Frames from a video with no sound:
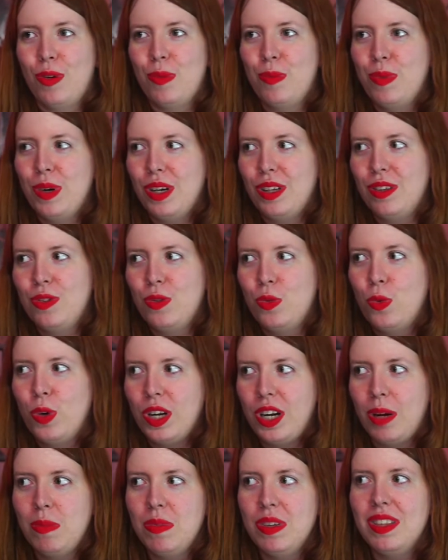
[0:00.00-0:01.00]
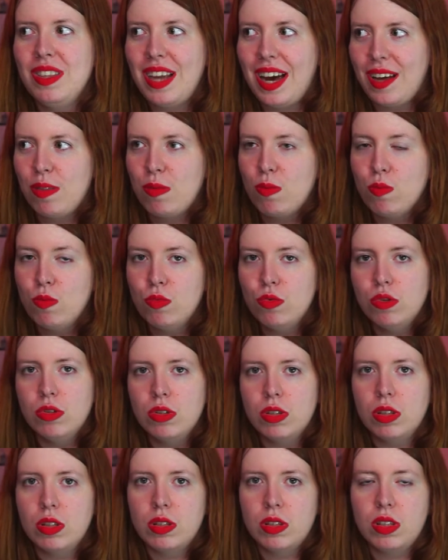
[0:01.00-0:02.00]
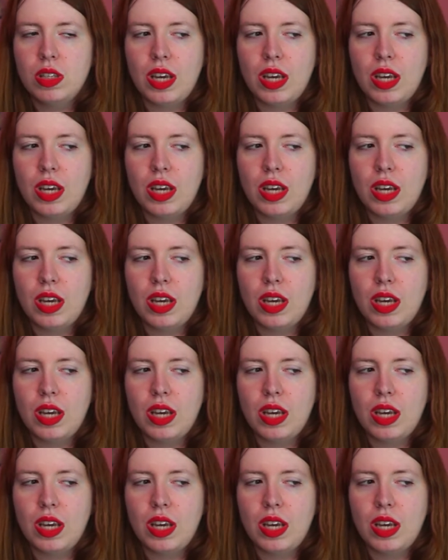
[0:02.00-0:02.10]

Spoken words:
But when I'm in that mood,